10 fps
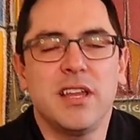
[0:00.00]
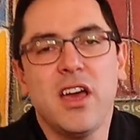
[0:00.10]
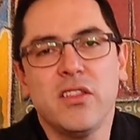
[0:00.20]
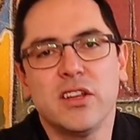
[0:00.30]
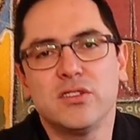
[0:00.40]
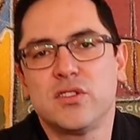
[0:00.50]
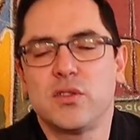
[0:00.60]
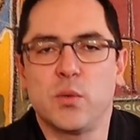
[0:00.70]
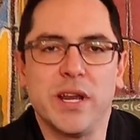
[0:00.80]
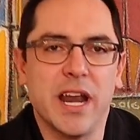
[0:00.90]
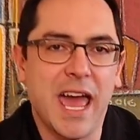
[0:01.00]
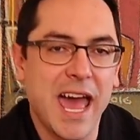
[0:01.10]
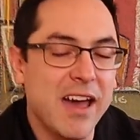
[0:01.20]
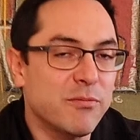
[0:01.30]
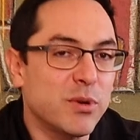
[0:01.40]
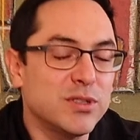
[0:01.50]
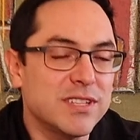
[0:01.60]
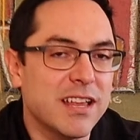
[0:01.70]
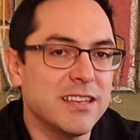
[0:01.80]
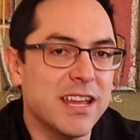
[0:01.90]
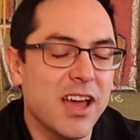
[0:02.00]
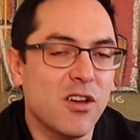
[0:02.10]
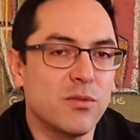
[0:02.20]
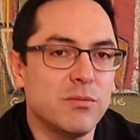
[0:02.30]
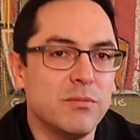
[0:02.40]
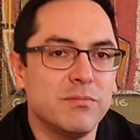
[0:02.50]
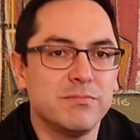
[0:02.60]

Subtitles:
Now there's 3.5% down